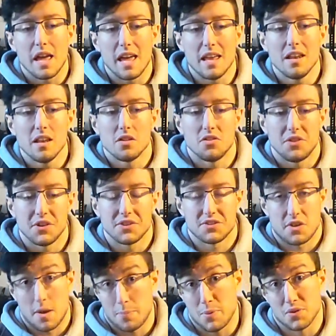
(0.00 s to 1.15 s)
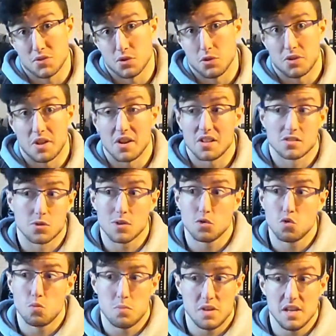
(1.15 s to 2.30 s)
in this episode, and that's going
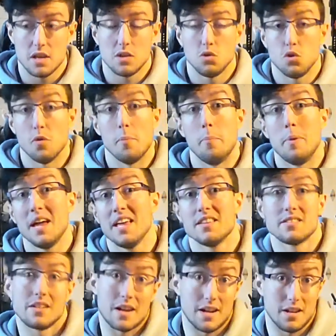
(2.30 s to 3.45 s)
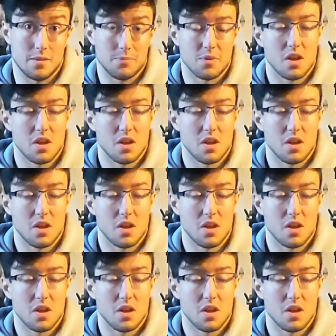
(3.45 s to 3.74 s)
to be the baseline.